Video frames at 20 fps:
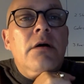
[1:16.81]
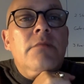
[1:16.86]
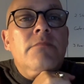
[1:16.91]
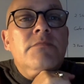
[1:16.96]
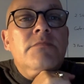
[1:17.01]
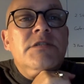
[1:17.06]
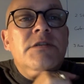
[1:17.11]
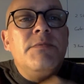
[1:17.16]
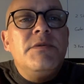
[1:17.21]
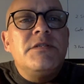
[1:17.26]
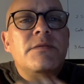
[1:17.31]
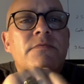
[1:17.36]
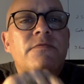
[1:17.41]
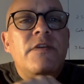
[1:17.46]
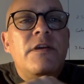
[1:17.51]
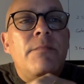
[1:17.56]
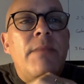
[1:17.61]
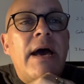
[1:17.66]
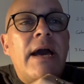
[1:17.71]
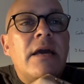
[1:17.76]
Send me some
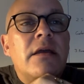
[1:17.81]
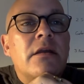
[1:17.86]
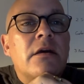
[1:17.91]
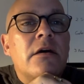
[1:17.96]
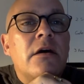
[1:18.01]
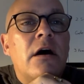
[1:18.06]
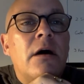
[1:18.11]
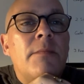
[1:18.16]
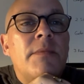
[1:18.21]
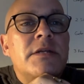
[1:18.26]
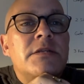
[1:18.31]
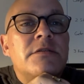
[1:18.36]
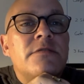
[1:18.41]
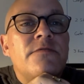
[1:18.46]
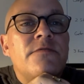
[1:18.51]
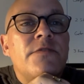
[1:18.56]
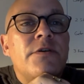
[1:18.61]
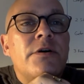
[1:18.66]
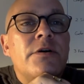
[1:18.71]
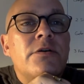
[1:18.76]
feedback in the comments
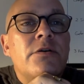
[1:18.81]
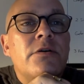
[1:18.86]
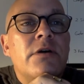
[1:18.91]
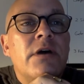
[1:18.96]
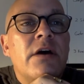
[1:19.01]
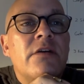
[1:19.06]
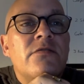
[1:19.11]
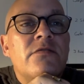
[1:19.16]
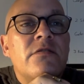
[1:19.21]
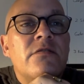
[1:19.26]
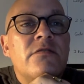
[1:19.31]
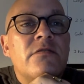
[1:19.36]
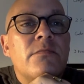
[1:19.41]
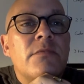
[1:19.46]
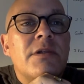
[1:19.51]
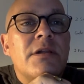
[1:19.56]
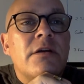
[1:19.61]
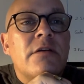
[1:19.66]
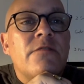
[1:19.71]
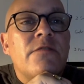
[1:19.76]
if you guys need some
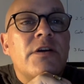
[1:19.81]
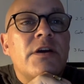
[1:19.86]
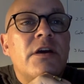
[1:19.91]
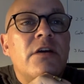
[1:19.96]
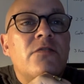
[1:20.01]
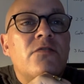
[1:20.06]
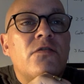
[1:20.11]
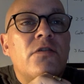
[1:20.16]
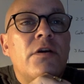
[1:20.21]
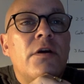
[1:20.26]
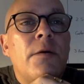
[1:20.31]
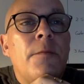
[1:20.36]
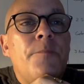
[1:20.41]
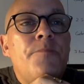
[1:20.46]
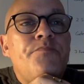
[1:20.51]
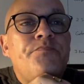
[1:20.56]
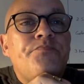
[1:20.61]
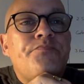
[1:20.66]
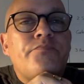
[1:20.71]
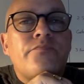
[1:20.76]
clarification here.
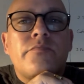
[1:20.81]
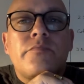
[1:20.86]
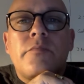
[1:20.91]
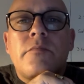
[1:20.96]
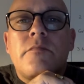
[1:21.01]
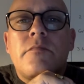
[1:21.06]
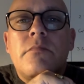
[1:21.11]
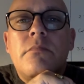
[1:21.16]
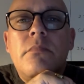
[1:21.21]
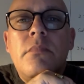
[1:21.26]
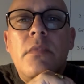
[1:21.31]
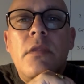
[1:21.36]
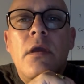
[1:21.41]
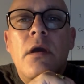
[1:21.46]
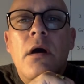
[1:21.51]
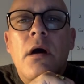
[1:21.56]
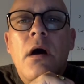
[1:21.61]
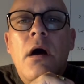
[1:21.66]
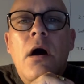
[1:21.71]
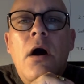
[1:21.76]

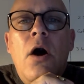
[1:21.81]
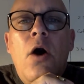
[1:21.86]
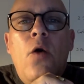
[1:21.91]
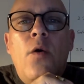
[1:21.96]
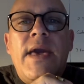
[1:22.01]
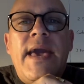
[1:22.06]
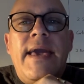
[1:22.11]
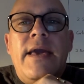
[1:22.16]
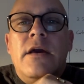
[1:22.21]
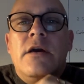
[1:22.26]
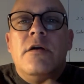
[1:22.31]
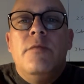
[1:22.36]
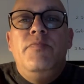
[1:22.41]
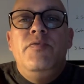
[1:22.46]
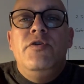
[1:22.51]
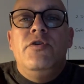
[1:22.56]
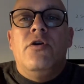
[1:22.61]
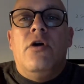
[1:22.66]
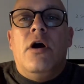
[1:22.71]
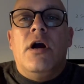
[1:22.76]
Okay,
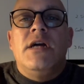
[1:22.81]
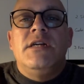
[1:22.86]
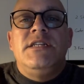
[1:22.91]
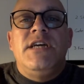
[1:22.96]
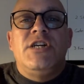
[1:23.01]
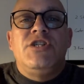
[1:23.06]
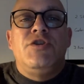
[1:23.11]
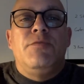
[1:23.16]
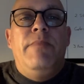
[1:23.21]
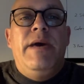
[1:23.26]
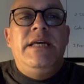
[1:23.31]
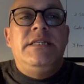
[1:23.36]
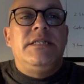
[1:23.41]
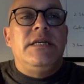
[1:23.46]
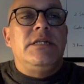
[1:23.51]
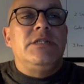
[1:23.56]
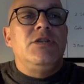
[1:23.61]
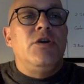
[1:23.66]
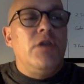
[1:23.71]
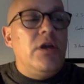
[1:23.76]
computer architecture
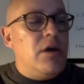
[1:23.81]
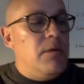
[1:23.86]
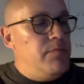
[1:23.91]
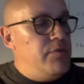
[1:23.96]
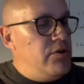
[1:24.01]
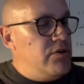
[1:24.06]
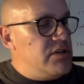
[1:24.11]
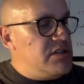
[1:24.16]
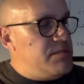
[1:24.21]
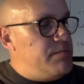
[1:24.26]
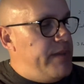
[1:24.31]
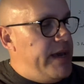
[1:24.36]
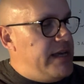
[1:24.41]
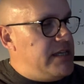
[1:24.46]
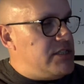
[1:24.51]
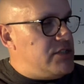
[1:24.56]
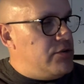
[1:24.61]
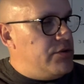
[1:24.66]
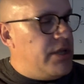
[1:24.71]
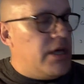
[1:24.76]
basics. So the computer is
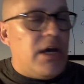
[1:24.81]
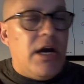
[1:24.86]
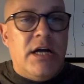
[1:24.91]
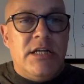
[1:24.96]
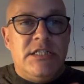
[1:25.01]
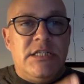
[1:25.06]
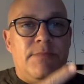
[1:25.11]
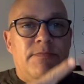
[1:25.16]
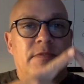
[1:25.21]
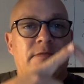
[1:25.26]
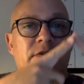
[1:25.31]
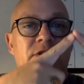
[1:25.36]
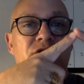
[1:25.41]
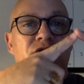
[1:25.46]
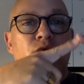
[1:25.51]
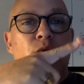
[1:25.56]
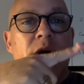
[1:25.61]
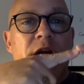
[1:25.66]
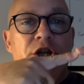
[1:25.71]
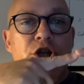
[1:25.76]
based on the concept of a
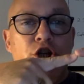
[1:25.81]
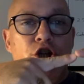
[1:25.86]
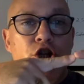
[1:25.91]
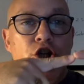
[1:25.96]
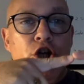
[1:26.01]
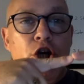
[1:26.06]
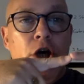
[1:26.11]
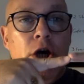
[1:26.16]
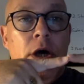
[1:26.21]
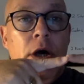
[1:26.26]
switch.